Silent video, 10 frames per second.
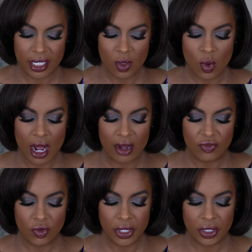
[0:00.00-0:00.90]
Killawatt
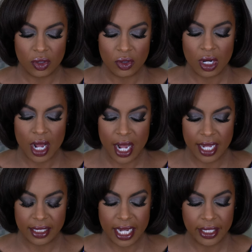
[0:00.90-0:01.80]
foil
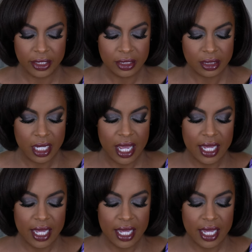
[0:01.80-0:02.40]
highlighters.